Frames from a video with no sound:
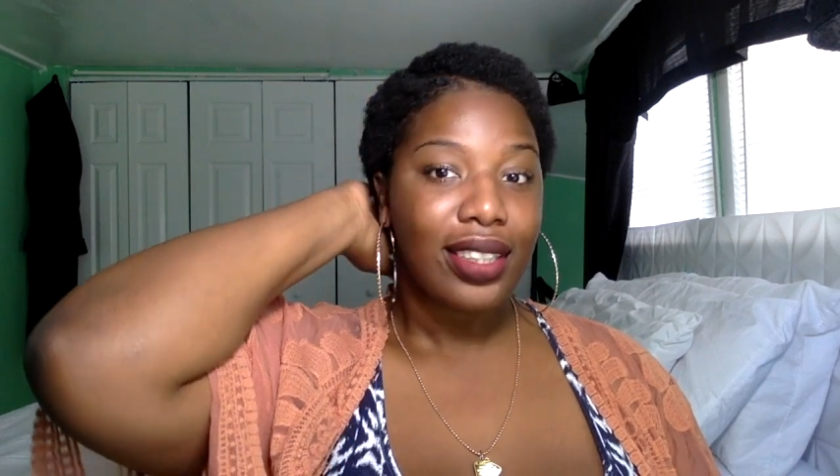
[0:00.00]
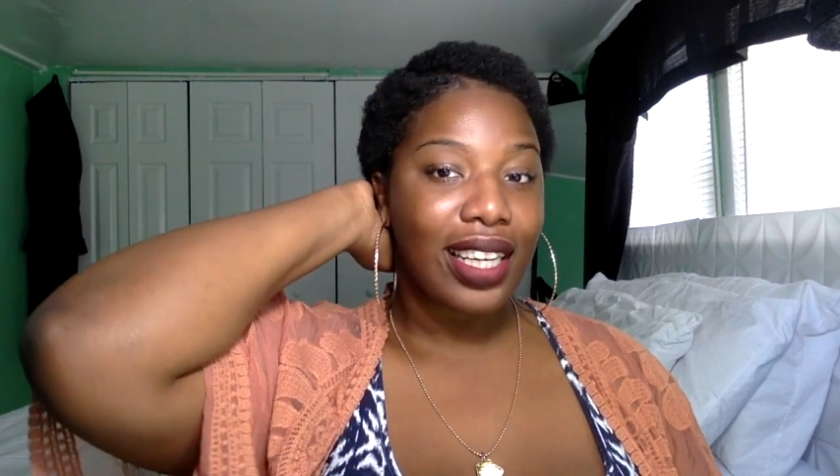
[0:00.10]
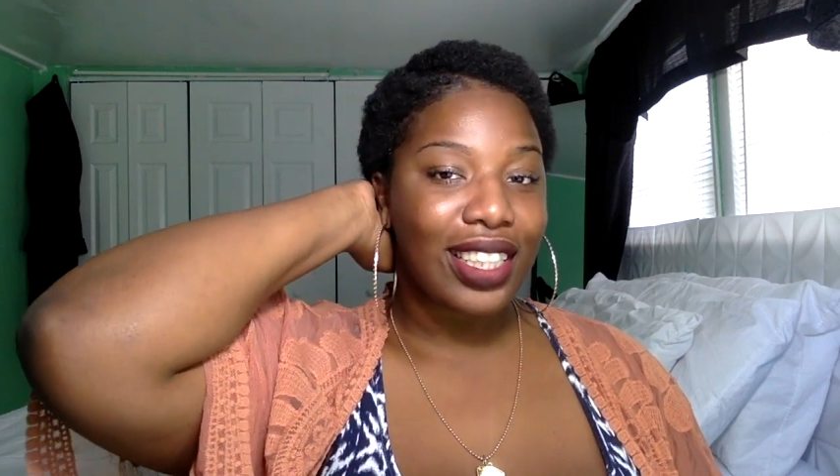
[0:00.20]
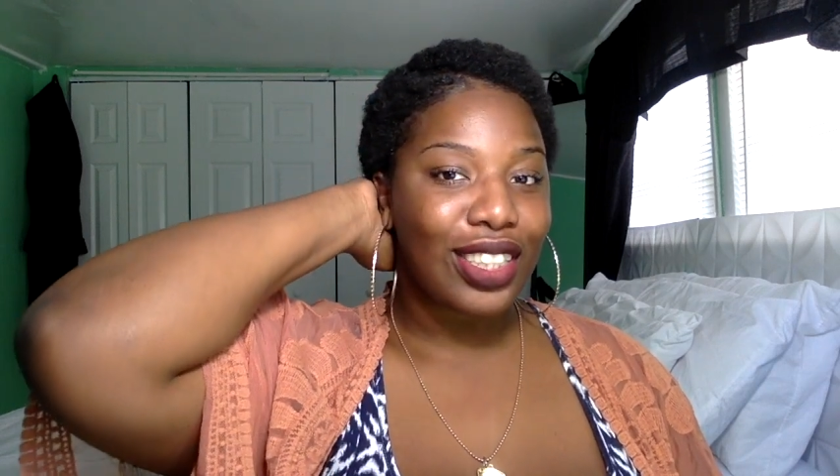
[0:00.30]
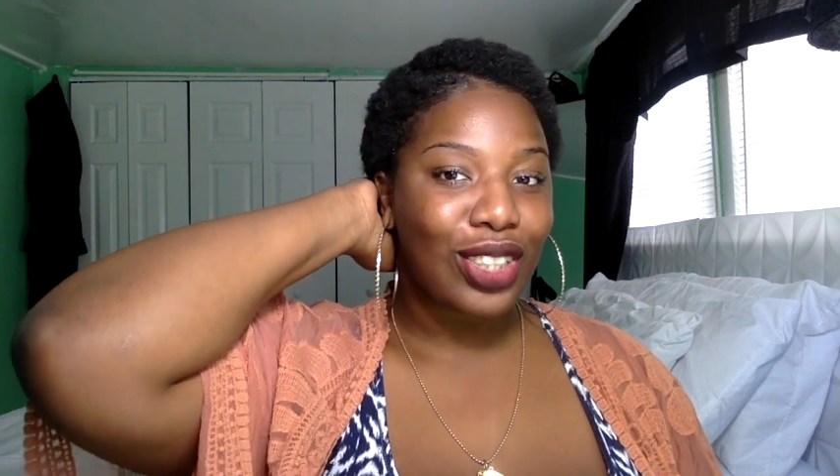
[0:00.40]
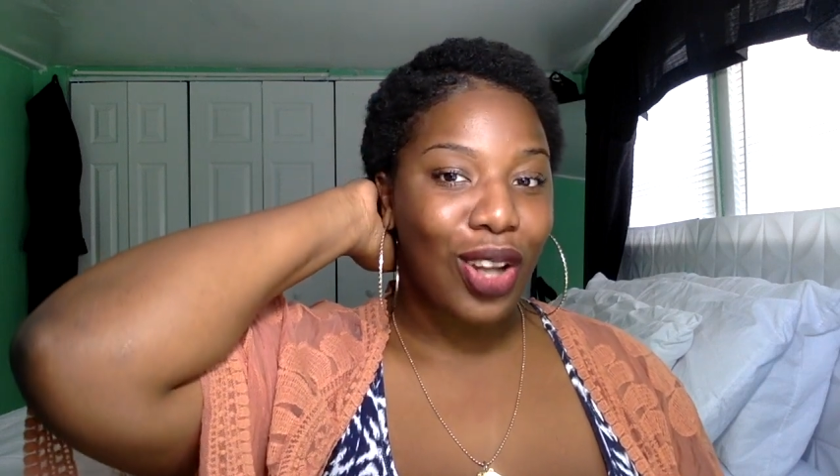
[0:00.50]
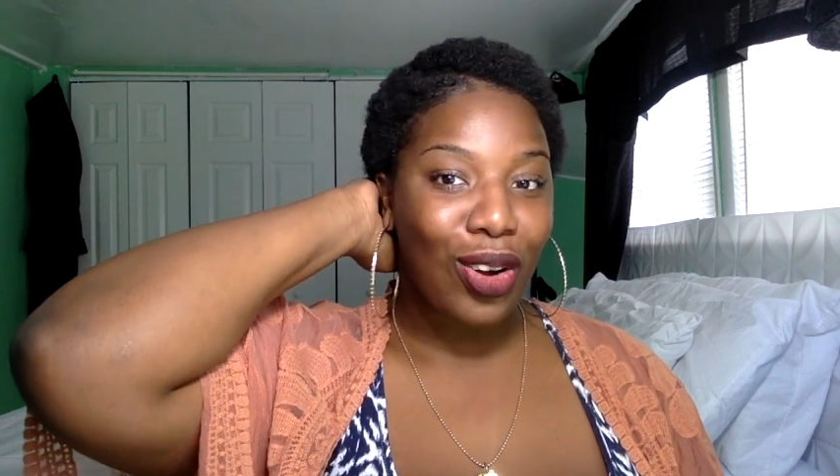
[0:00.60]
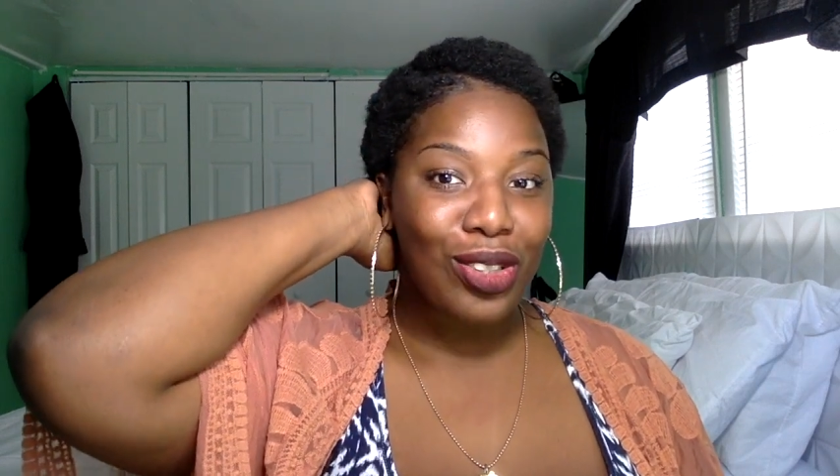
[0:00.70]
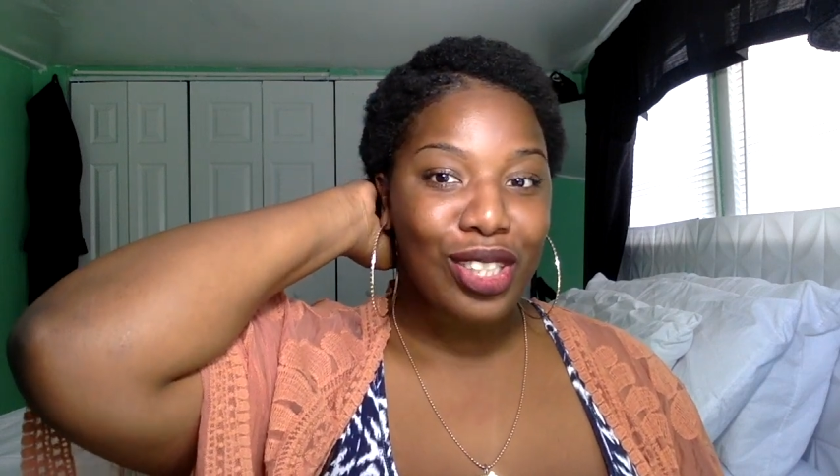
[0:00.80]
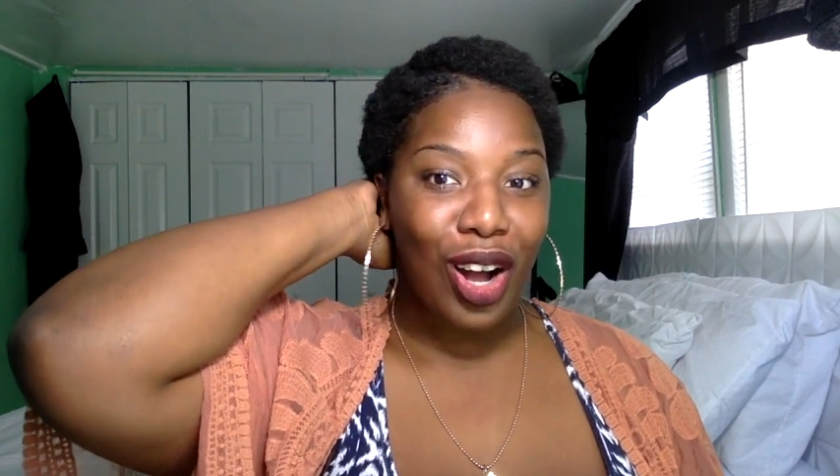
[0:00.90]
like it's
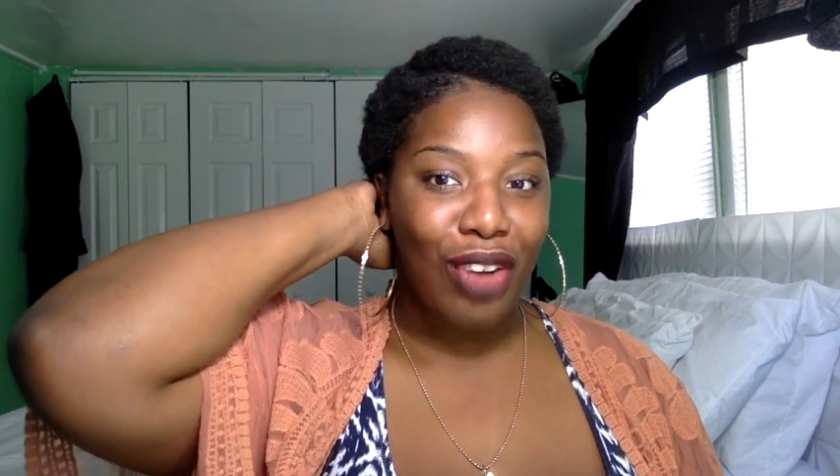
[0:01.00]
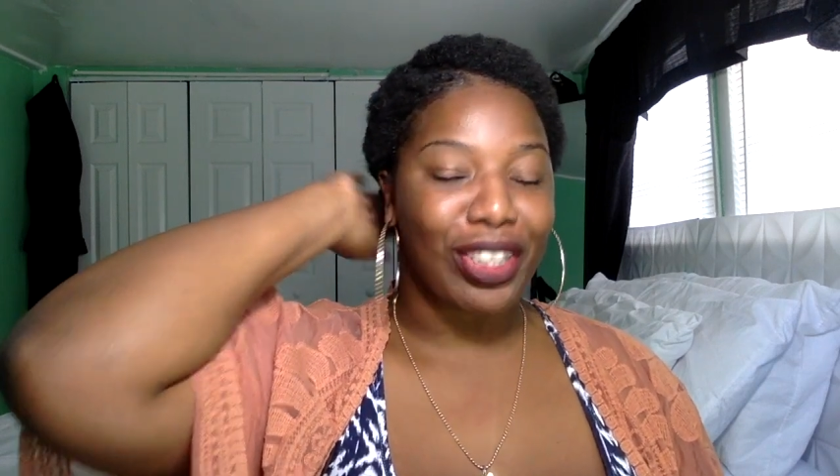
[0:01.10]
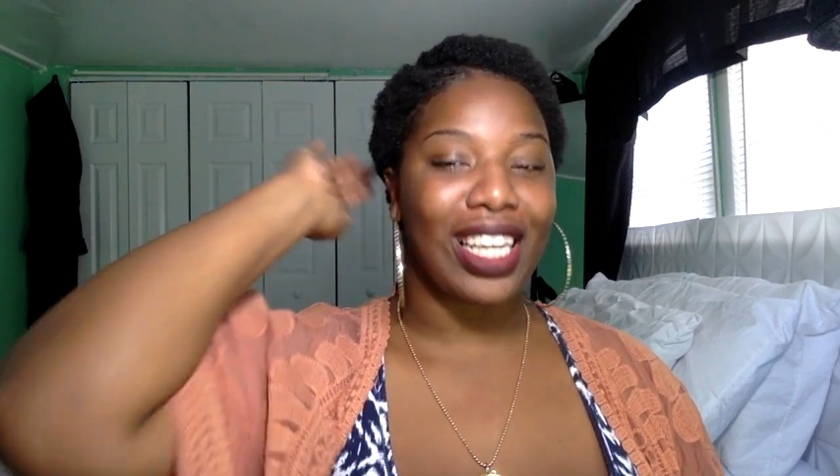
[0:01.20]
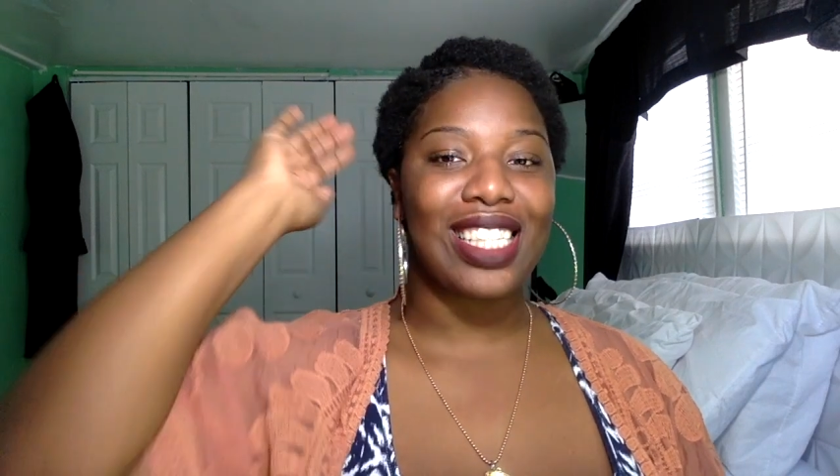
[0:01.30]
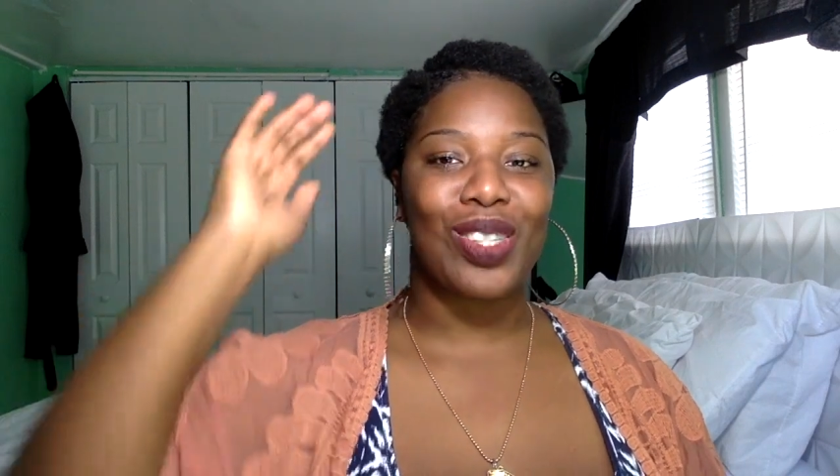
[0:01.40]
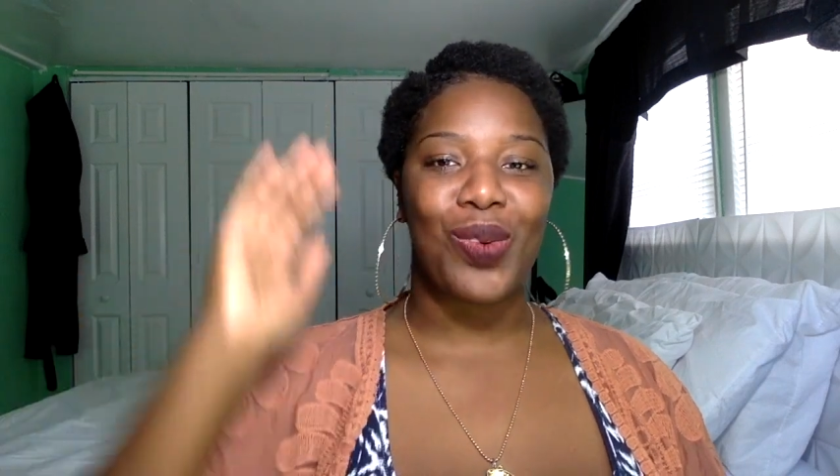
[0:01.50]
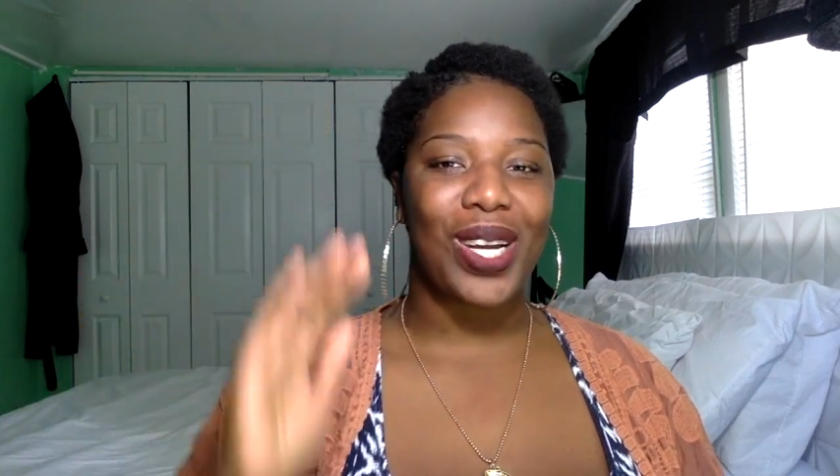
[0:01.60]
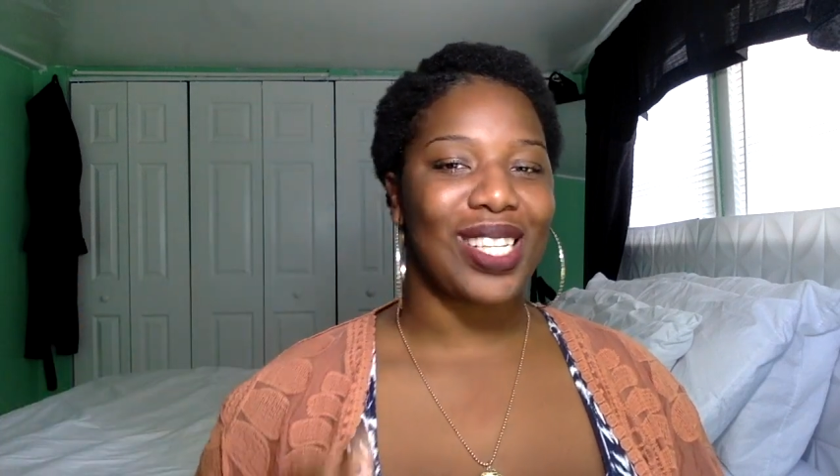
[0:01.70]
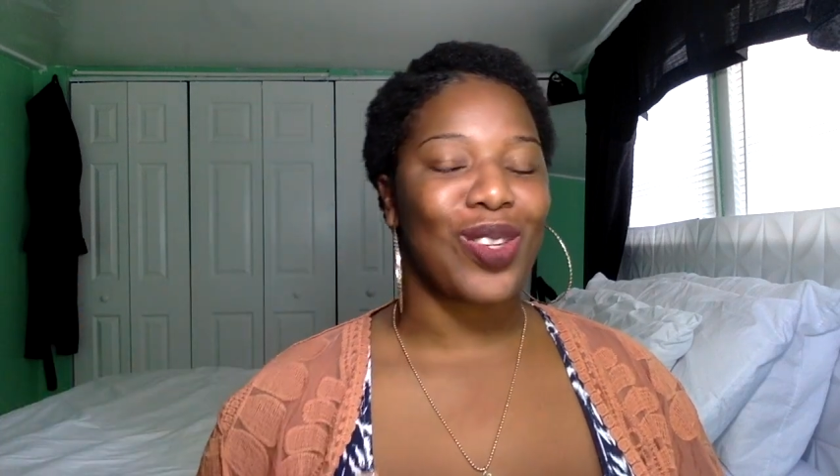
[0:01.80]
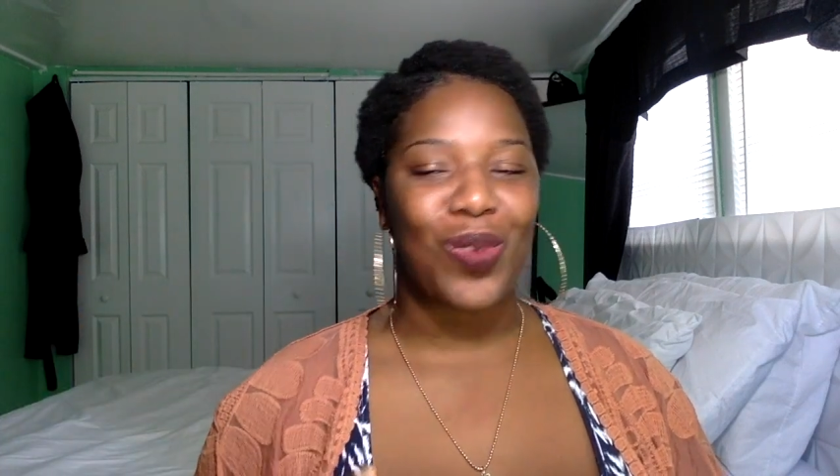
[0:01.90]
so soft, like
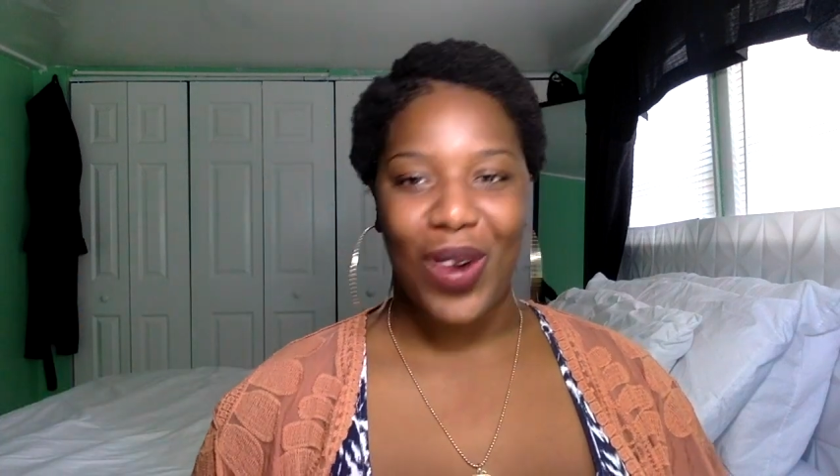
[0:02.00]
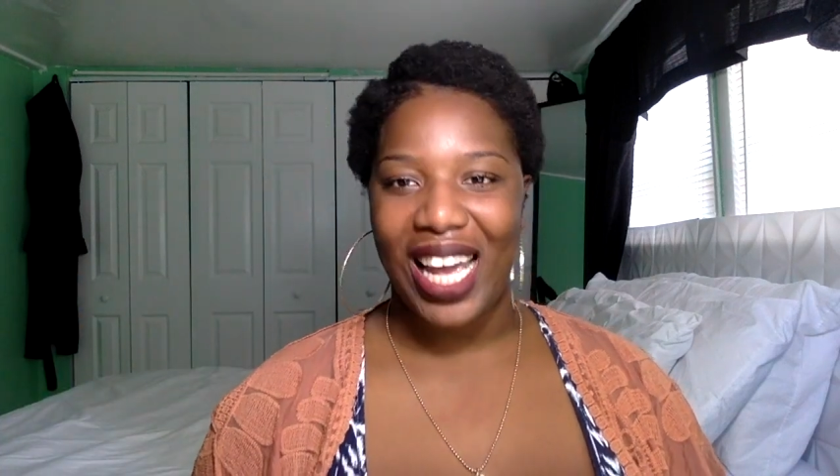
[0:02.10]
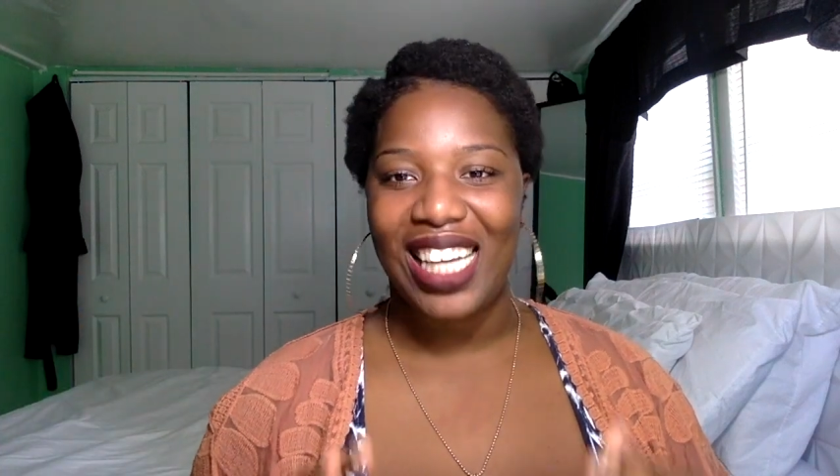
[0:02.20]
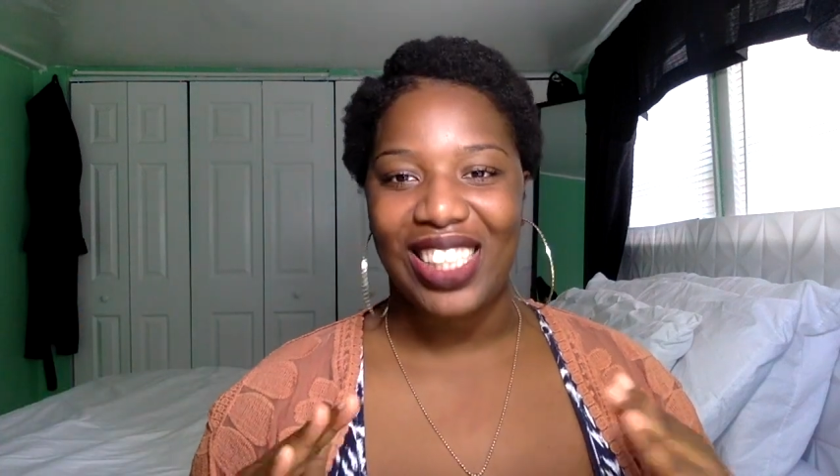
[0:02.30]
it's way